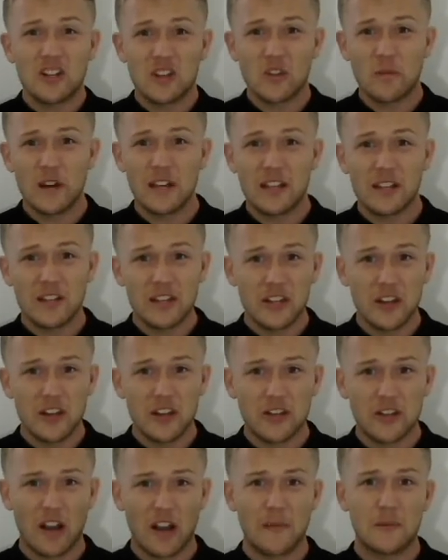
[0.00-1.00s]
the way that you
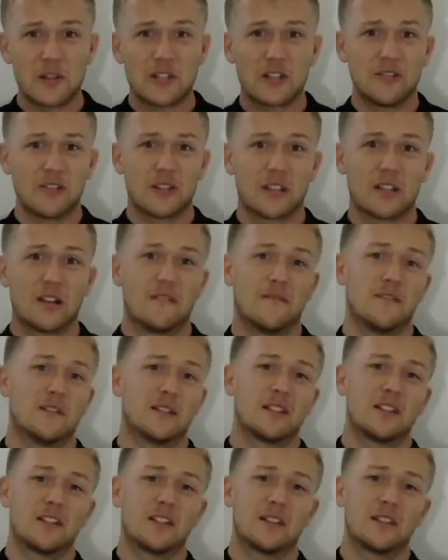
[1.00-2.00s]
describe it to yourself.
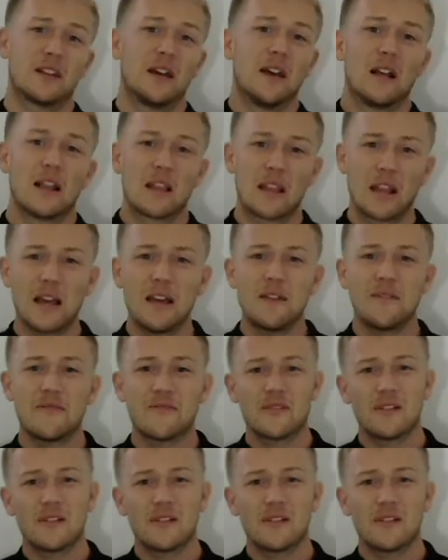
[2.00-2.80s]
It's just life.